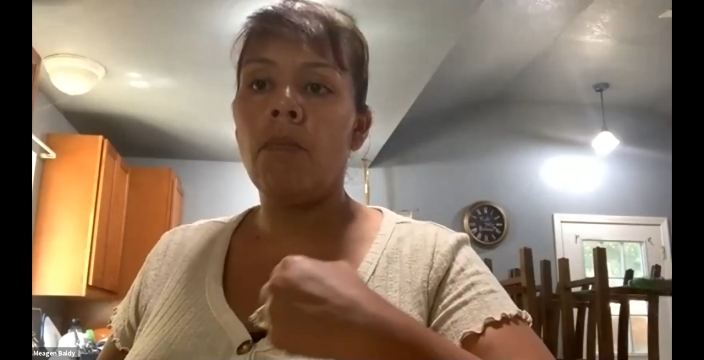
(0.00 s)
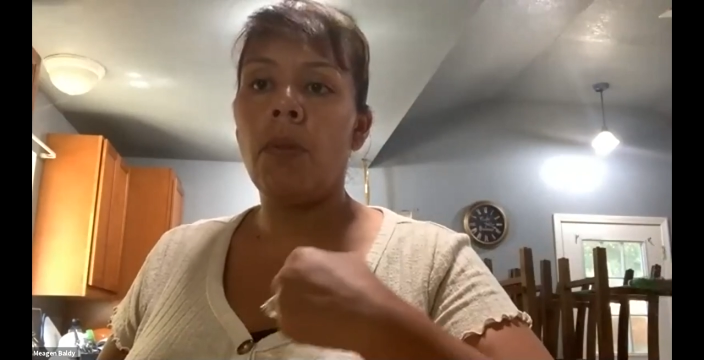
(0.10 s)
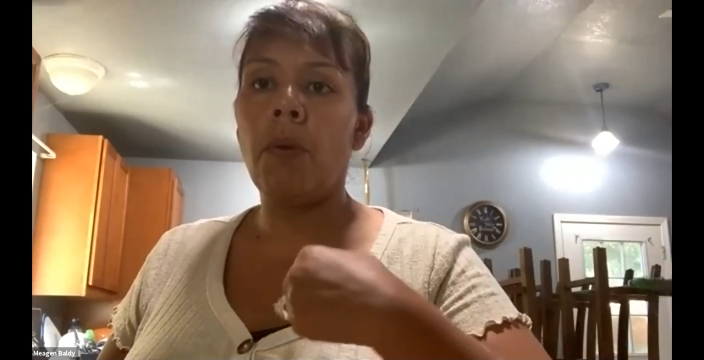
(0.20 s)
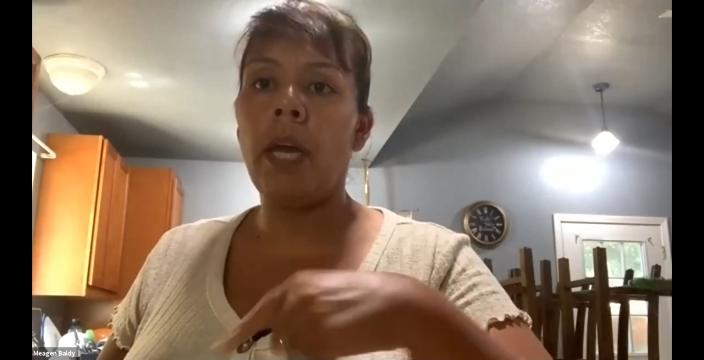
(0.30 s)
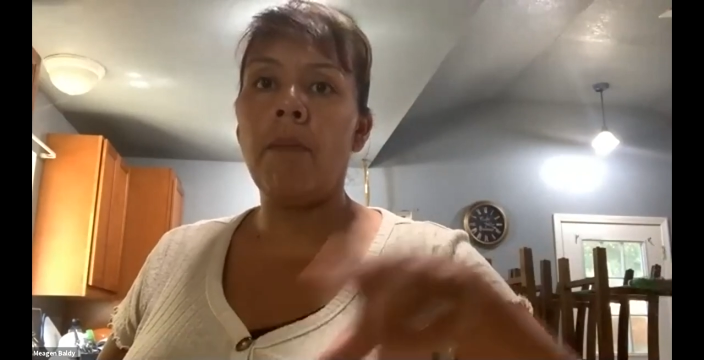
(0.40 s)

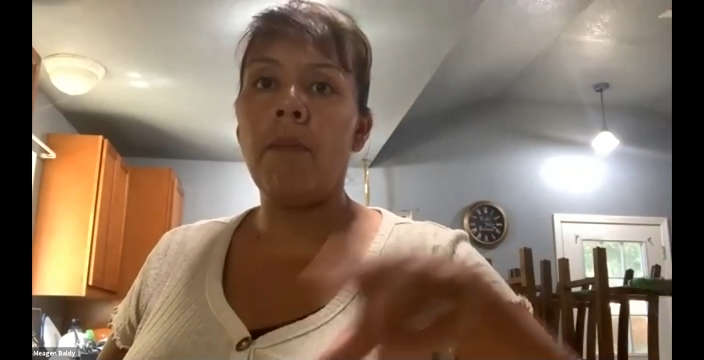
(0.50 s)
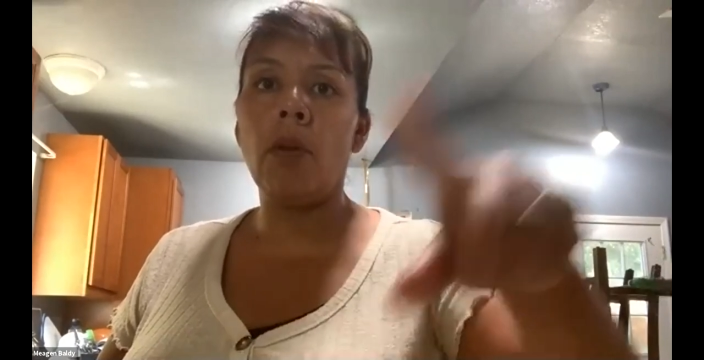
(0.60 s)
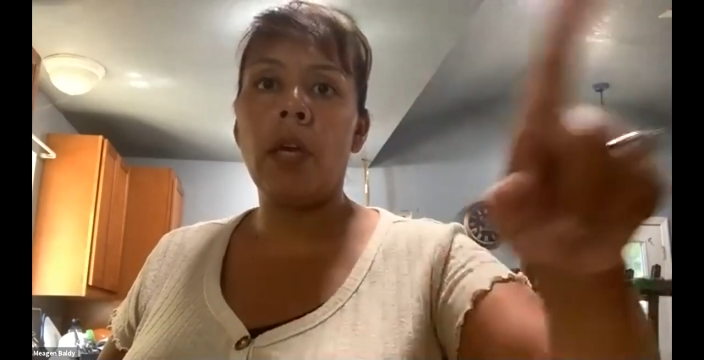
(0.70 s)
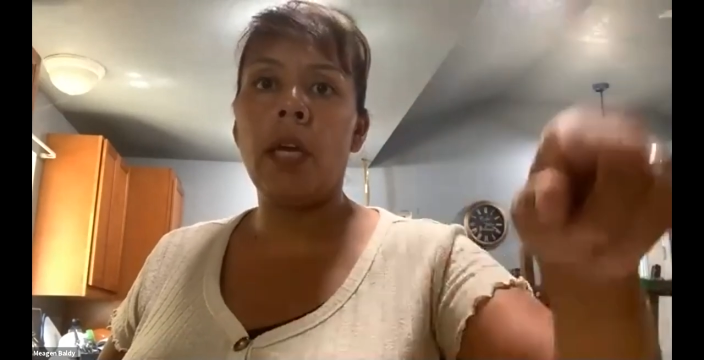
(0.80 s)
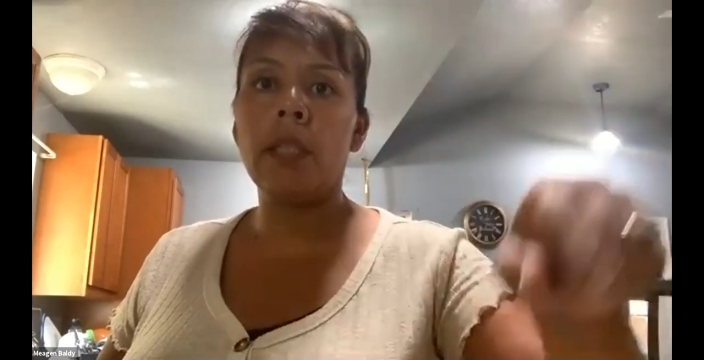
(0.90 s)
the way I'm
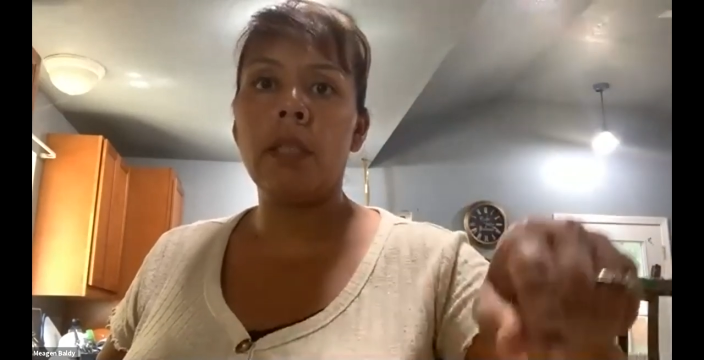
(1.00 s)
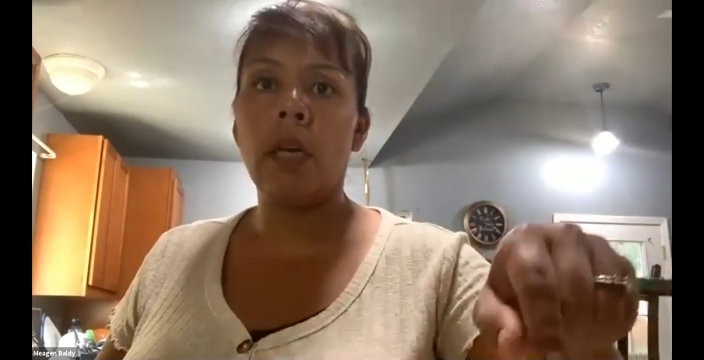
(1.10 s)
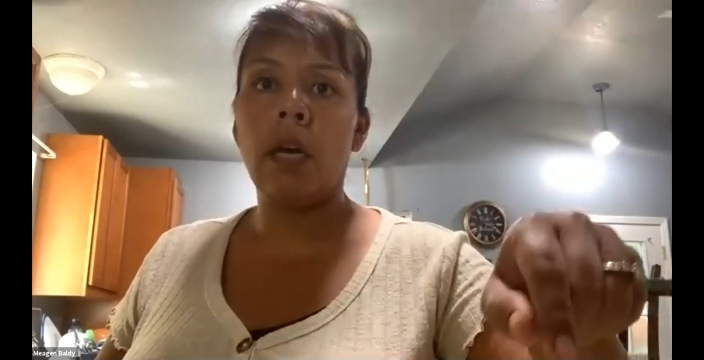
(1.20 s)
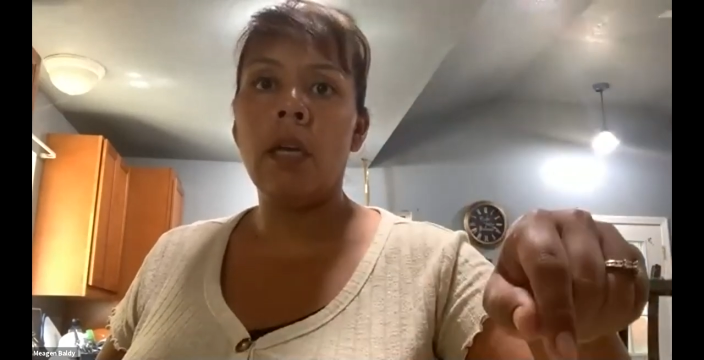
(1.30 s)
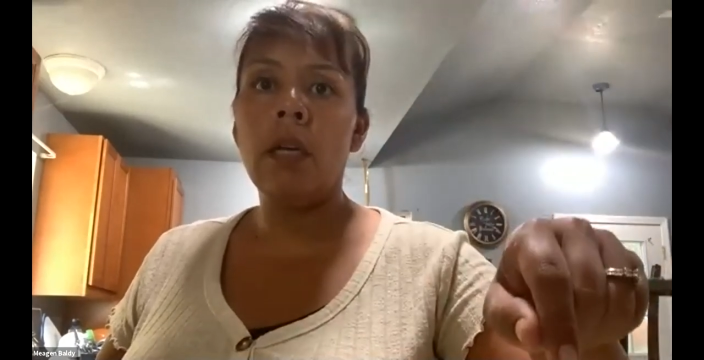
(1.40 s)
looking, it's
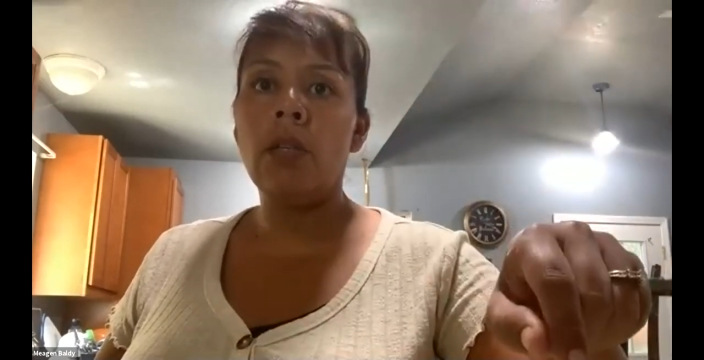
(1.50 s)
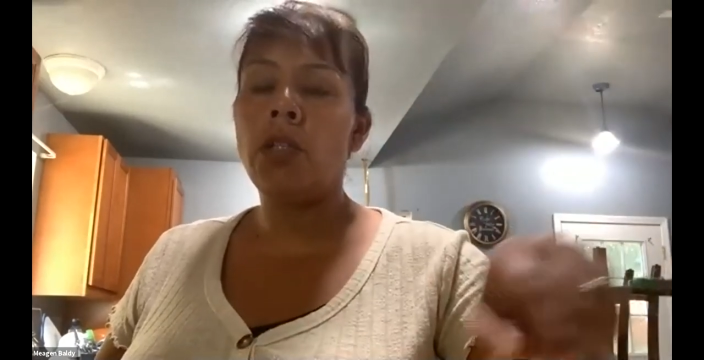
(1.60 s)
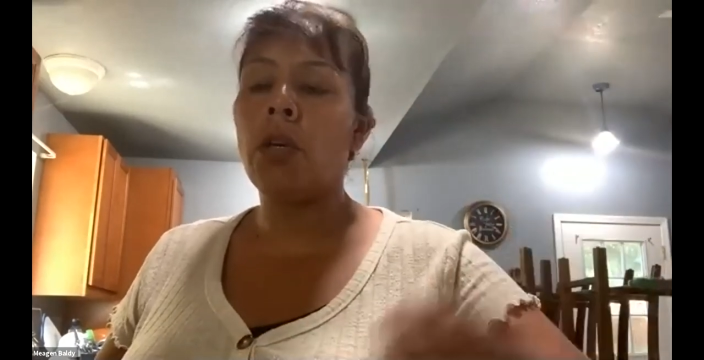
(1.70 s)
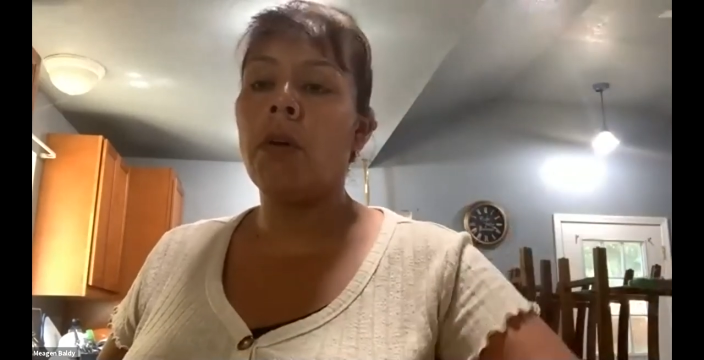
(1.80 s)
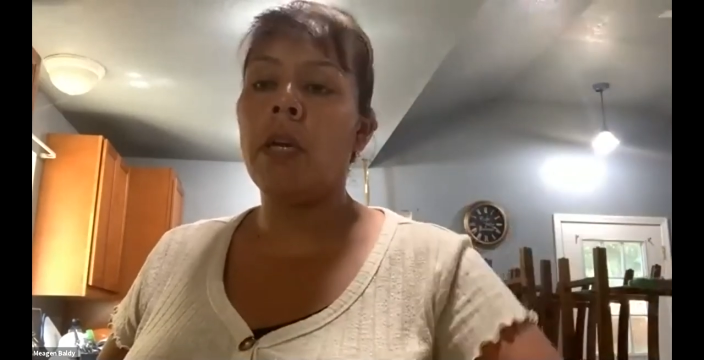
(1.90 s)
not
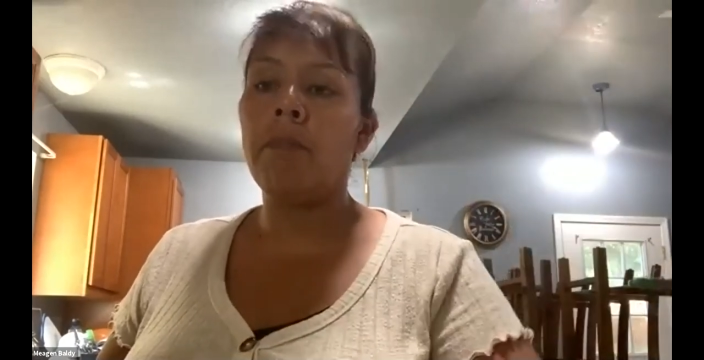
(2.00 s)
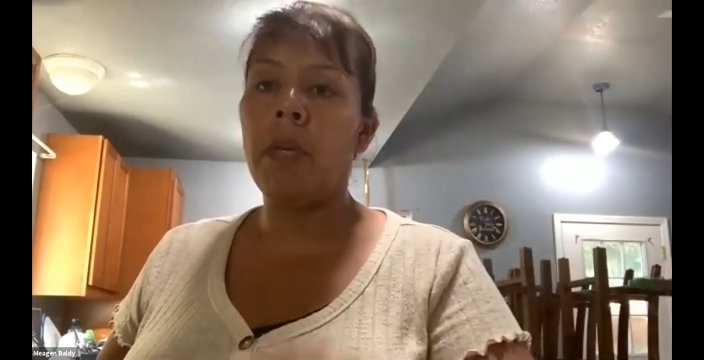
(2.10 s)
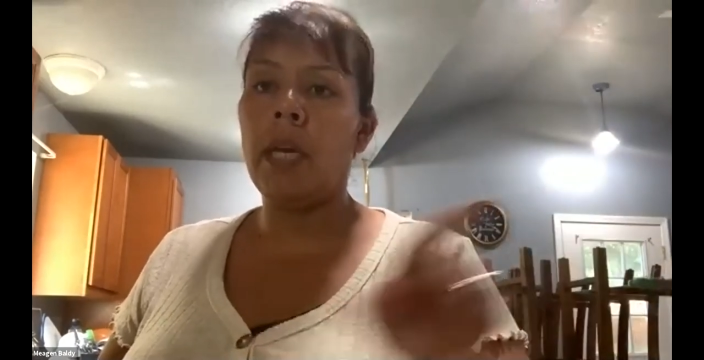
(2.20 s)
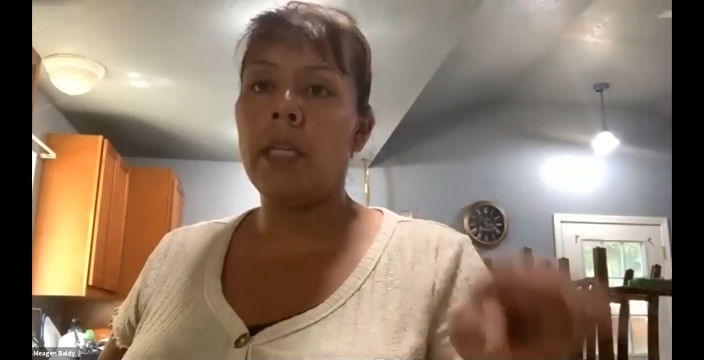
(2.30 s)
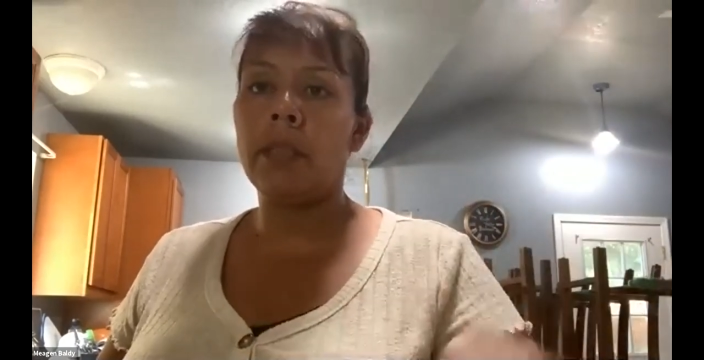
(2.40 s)
showing
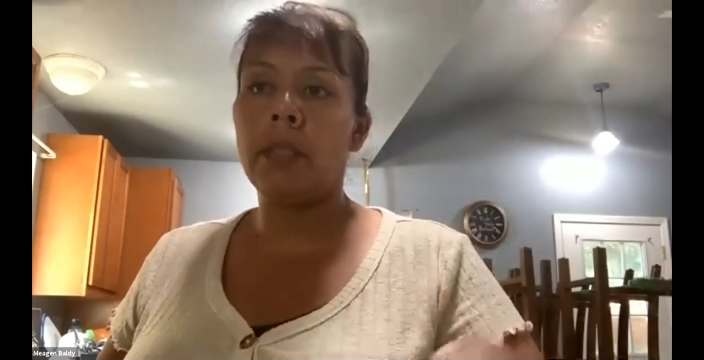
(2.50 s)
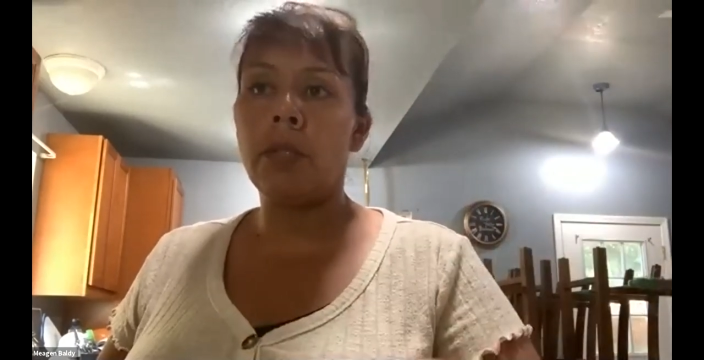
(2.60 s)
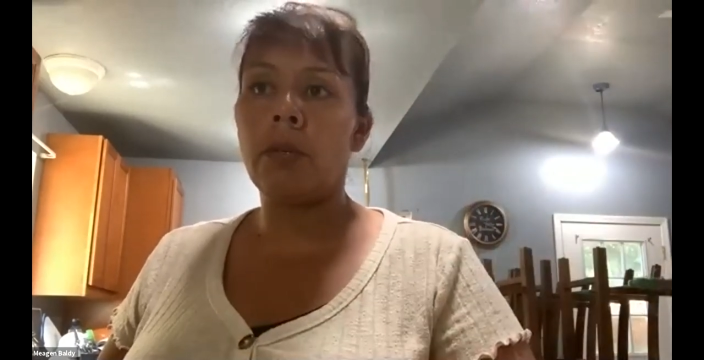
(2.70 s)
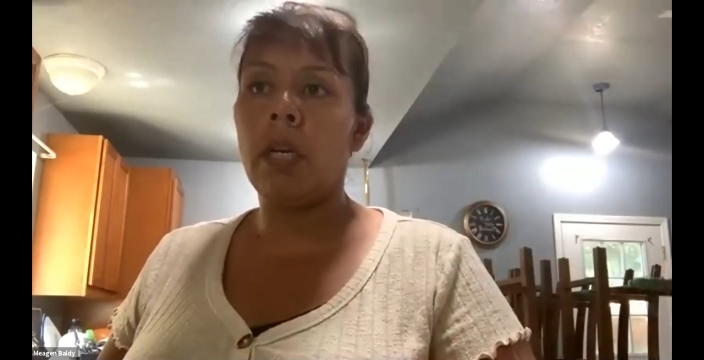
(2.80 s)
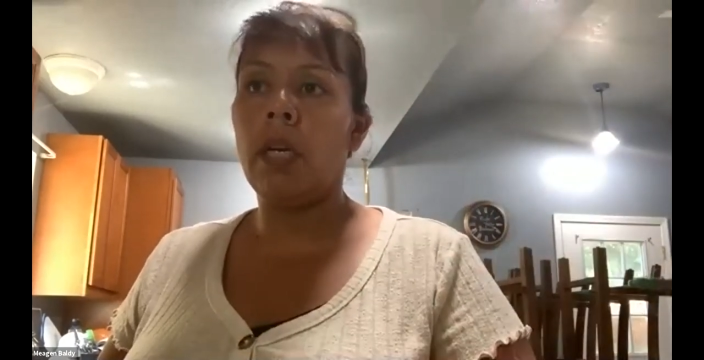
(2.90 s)
me as the
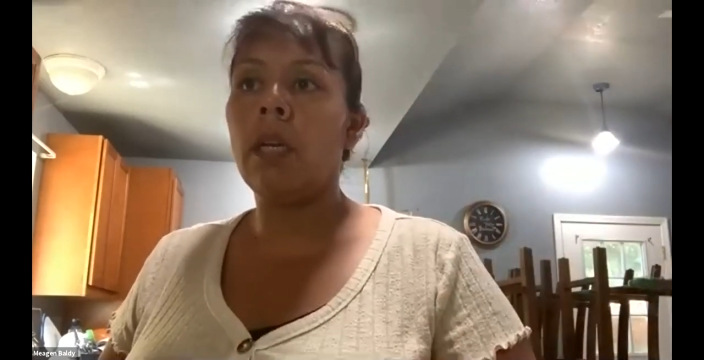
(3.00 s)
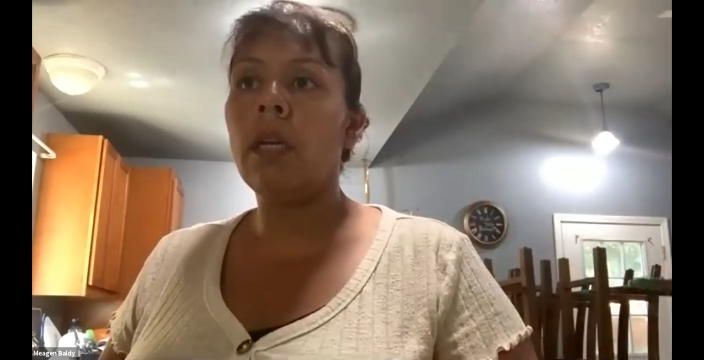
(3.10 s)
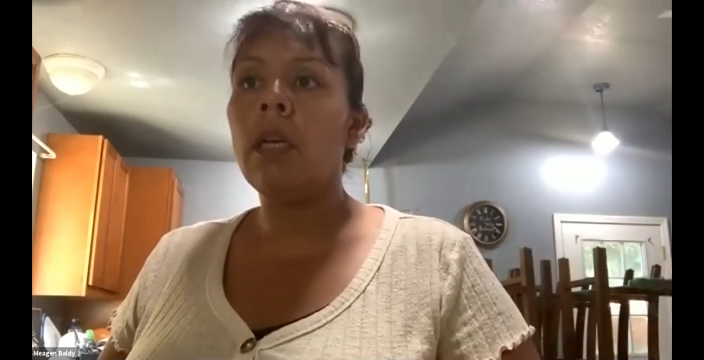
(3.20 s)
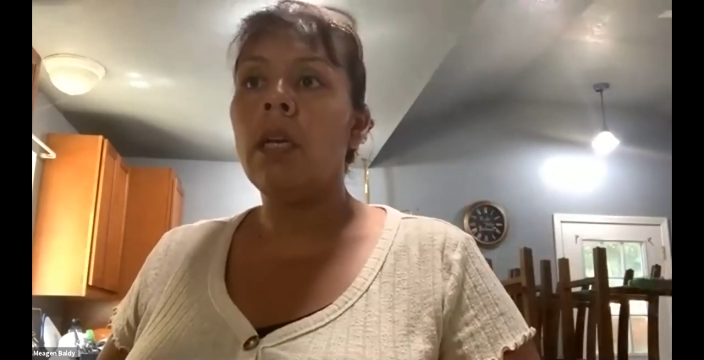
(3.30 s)
screen.